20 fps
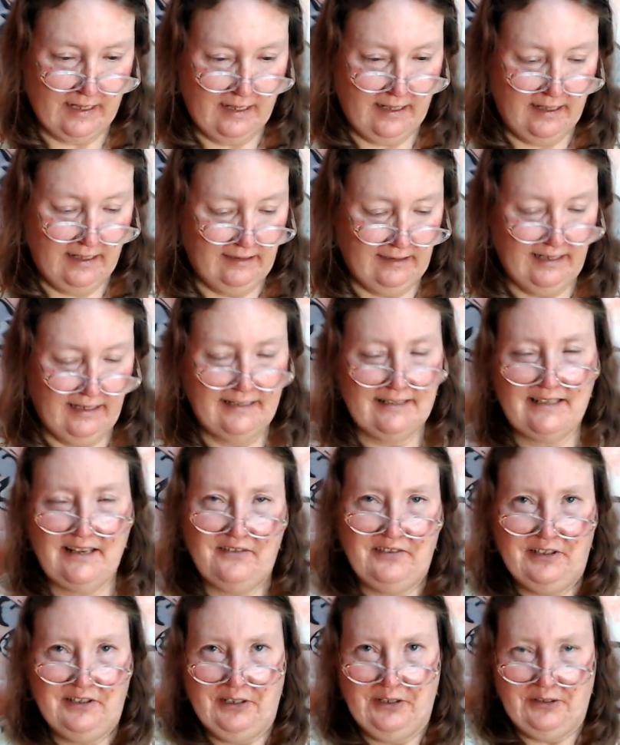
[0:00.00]
Let's have
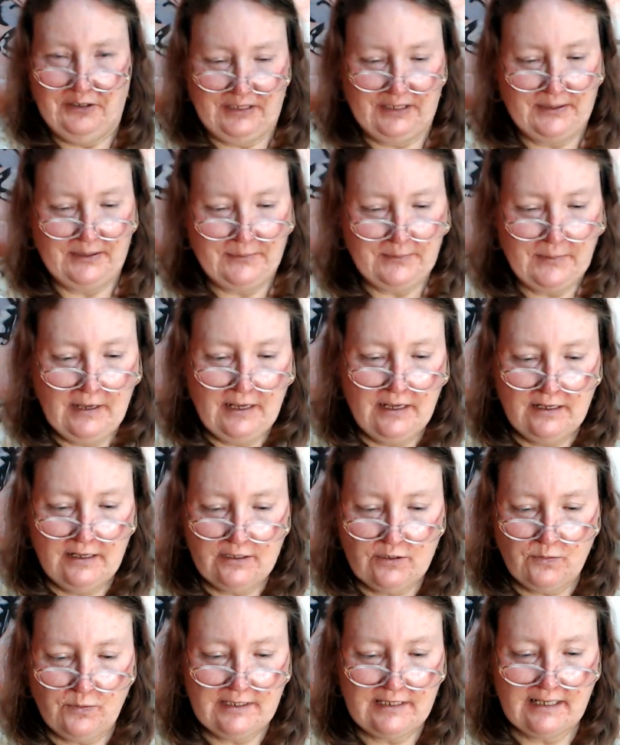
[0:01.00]
a look. It's
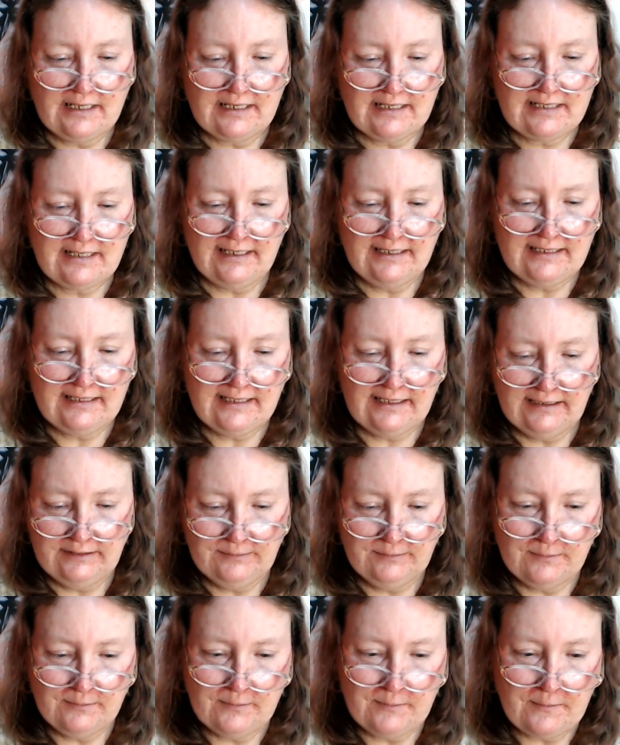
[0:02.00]
always exciting.
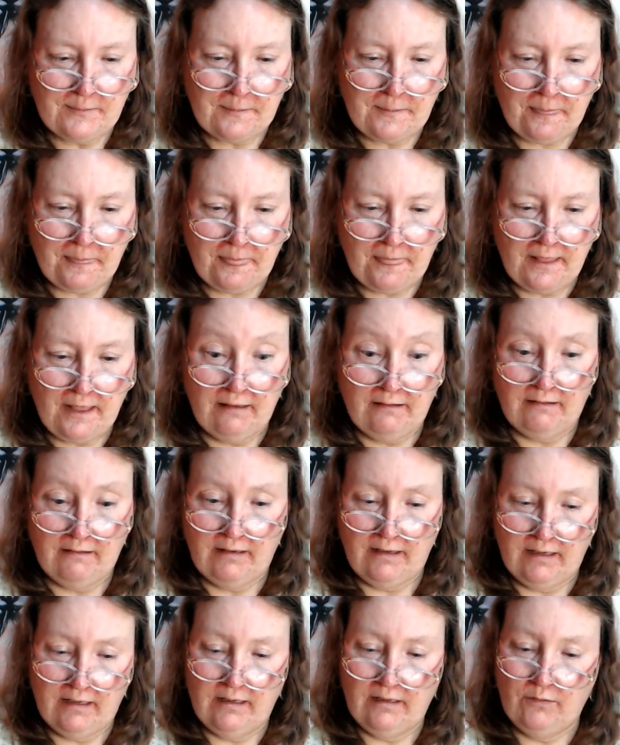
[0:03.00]

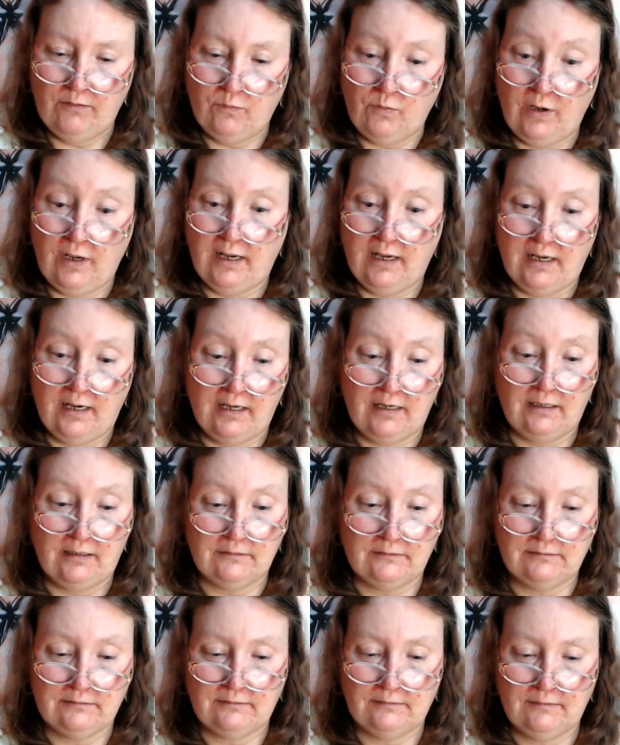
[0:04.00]
Wow.
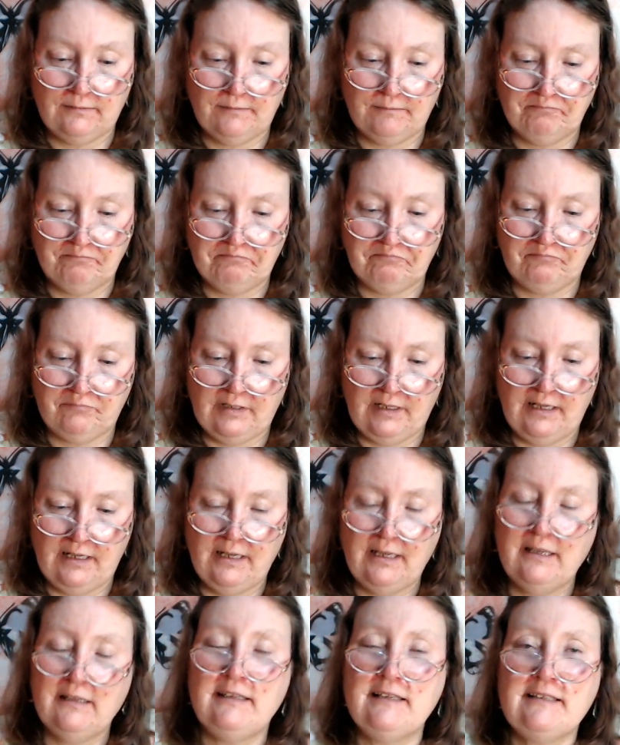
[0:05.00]

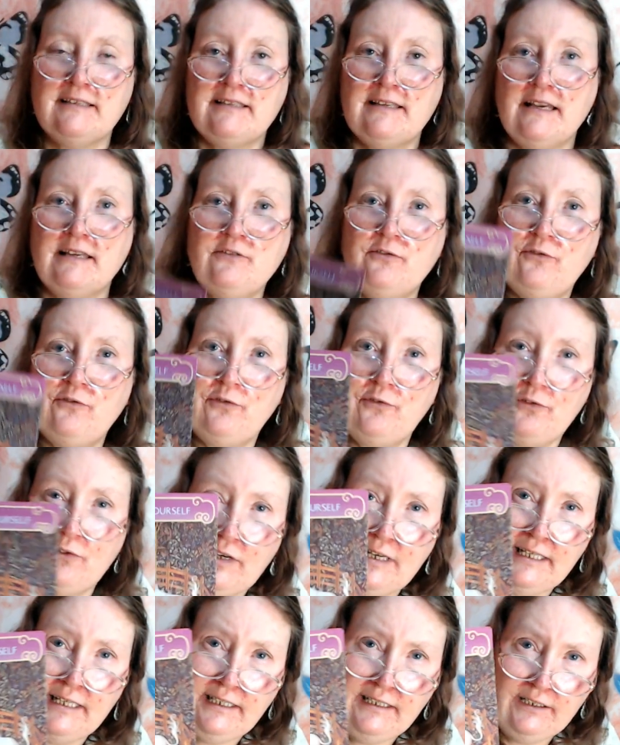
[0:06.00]
This says free
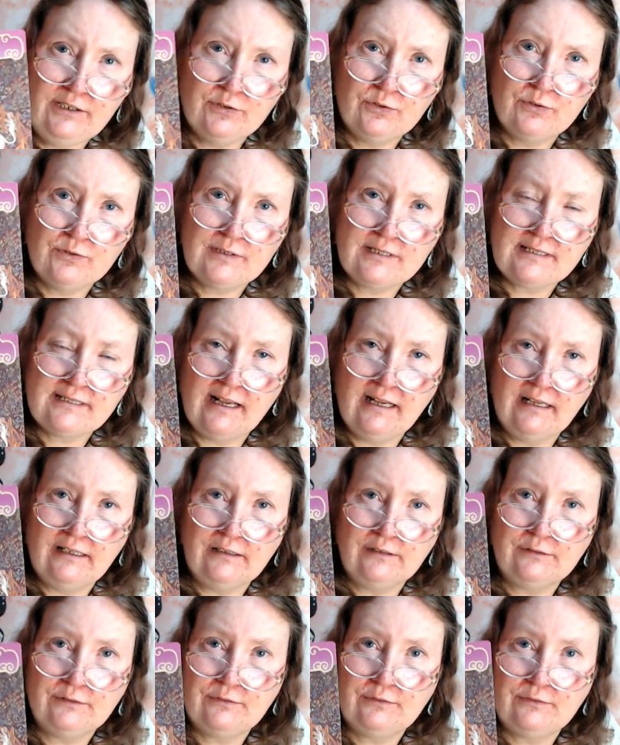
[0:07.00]

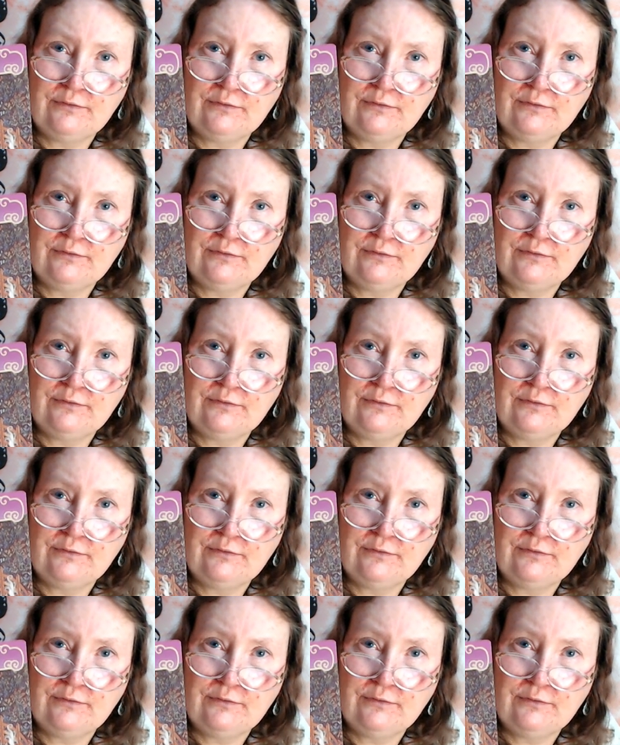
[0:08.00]
yourself.